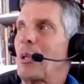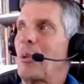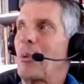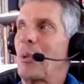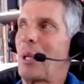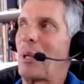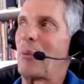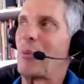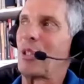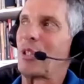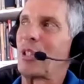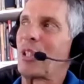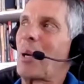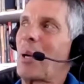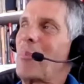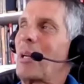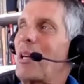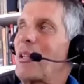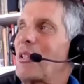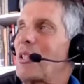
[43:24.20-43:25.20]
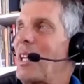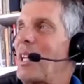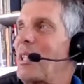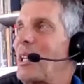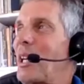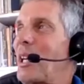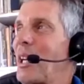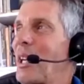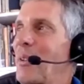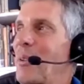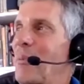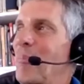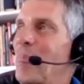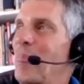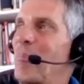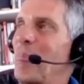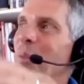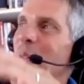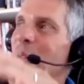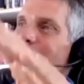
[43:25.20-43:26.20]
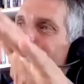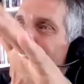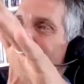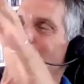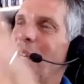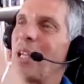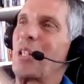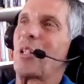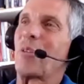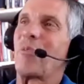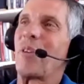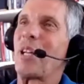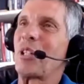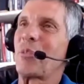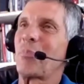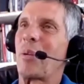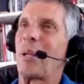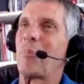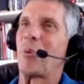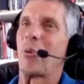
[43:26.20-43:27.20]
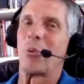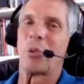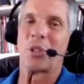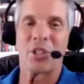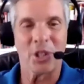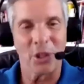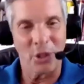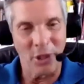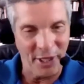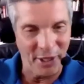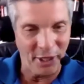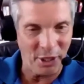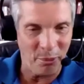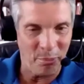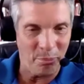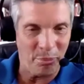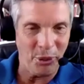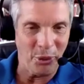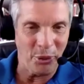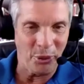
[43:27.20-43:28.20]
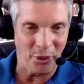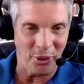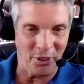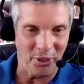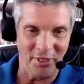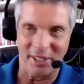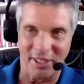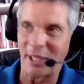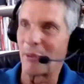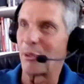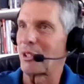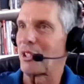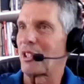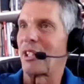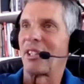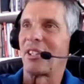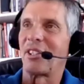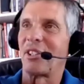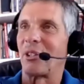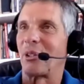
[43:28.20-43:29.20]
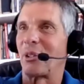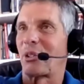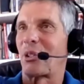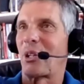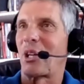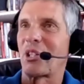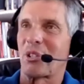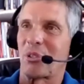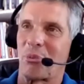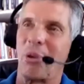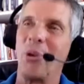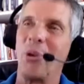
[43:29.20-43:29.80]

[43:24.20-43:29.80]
there was this company I was at, there had the face-to-face people were still on the computer and they were sitting, you know, across the